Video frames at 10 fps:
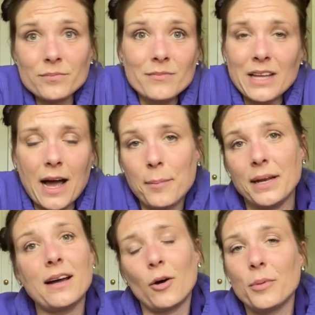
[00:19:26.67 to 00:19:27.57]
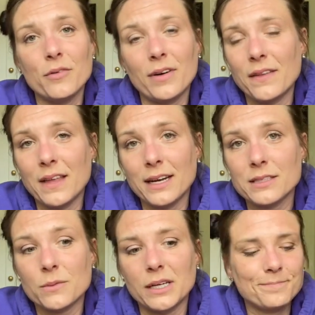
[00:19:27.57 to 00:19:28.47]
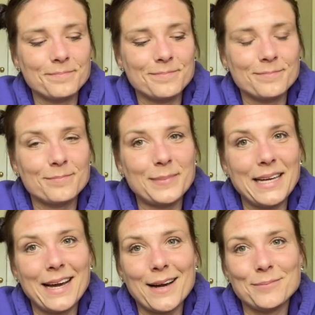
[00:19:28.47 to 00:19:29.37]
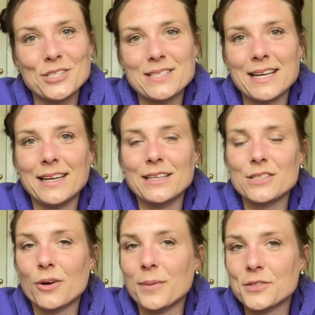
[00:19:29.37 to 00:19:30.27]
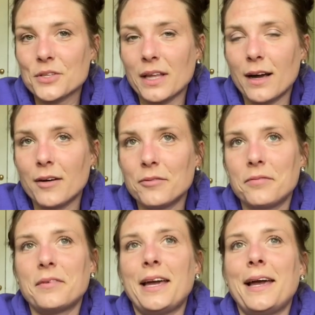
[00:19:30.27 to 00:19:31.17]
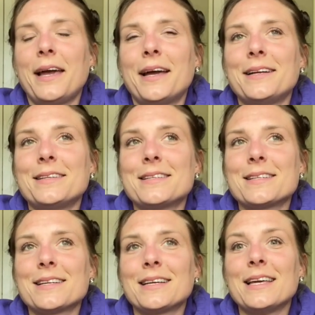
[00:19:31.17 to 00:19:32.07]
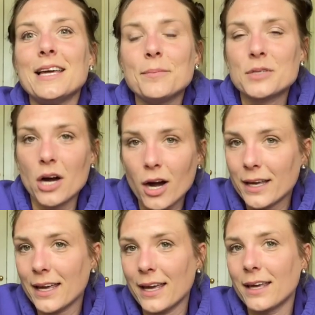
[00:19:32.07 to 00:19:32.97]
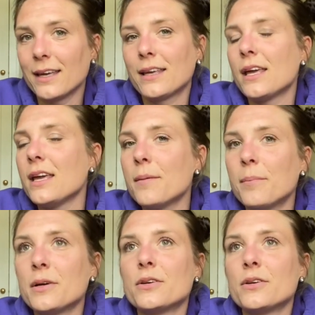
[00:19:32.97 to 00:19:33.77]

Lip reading: happy to help you find that as well. But yeah, just sending so much love, and keep talking, keep